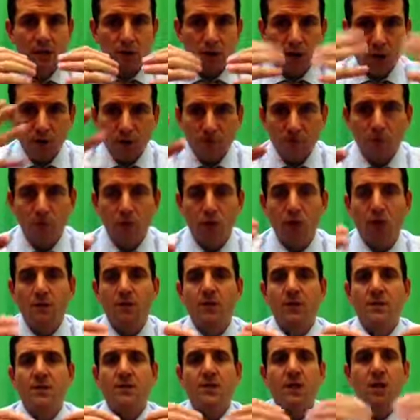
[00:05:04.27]

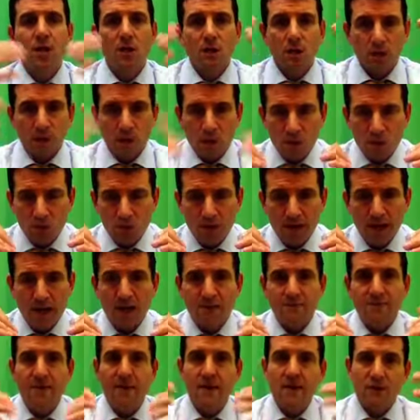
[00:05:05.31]
unemployment, low
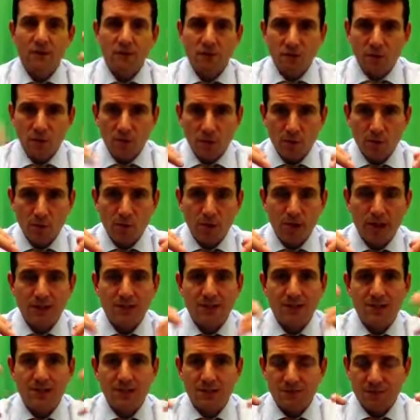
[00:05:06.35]
land values, low
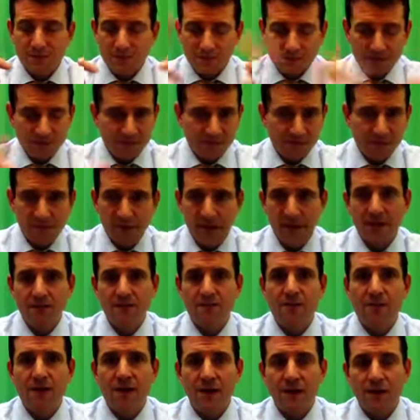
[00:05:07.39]
prices, deflated
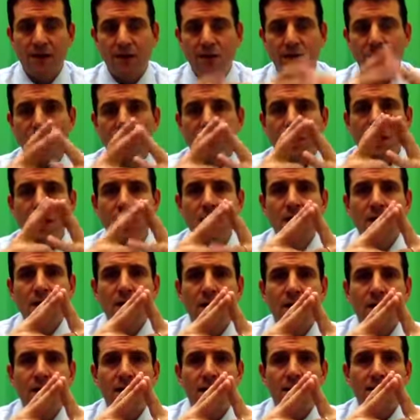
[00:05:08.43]
value.
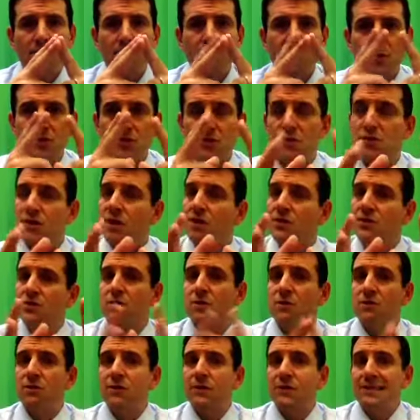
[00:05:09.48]
This is
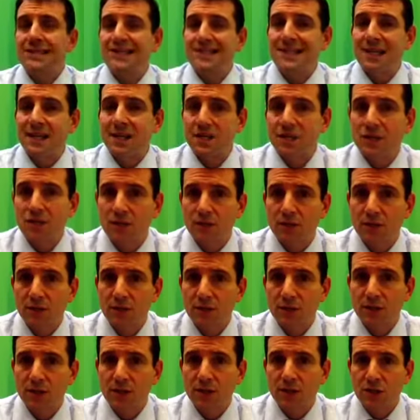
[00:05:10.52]
also a very sectional
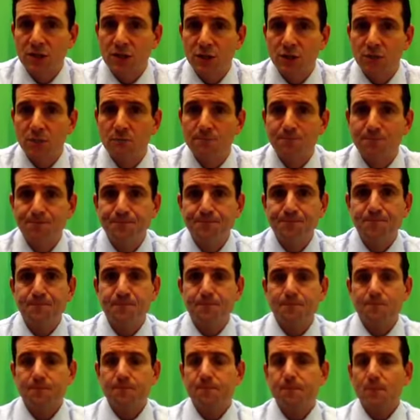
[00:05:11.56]
issue,
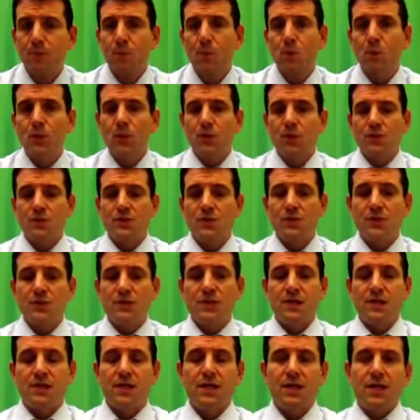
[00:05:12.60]
where you
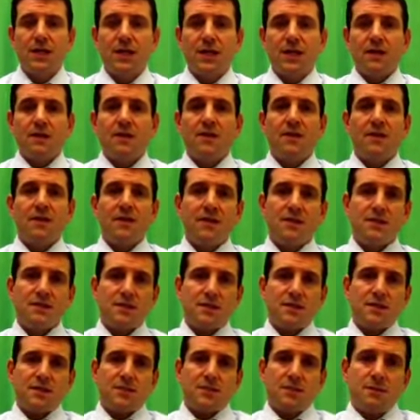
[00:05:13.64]
see
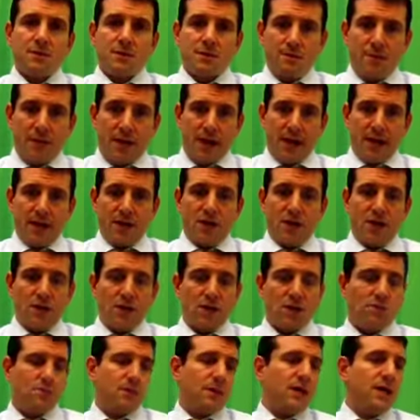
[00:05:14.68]
this panic
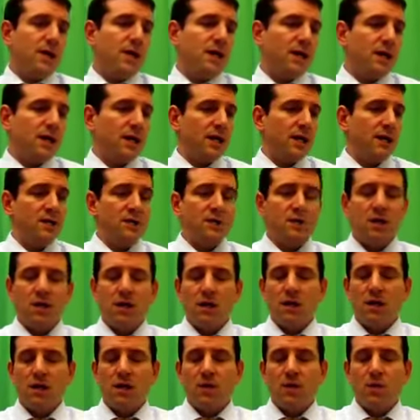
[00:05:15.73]
caused by high
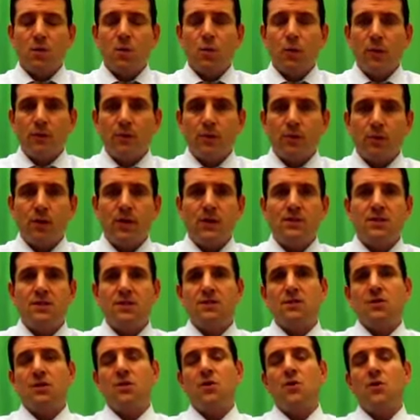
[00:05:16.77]
wheat
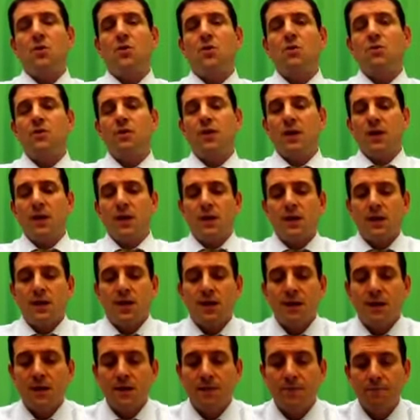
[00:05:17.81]
prices in the north,
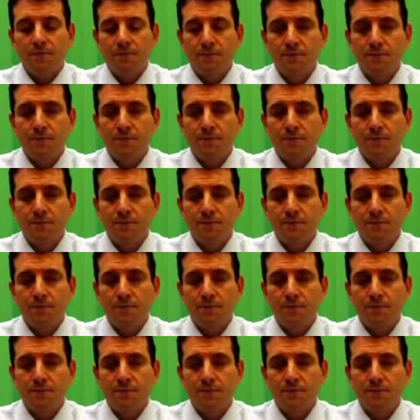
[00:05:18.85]
a